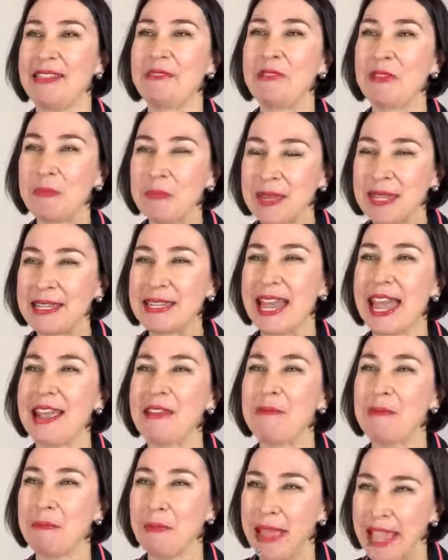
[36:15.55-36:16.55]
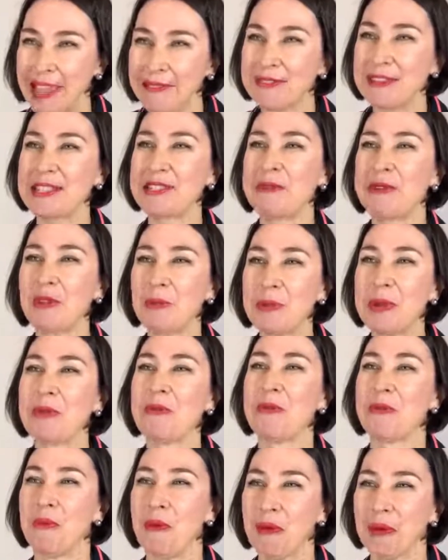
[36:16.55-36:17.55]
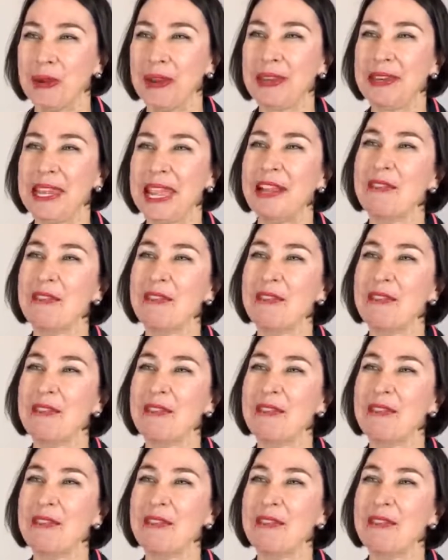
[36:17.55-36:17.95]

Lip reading: There will be a day, my efforts will be rewarded.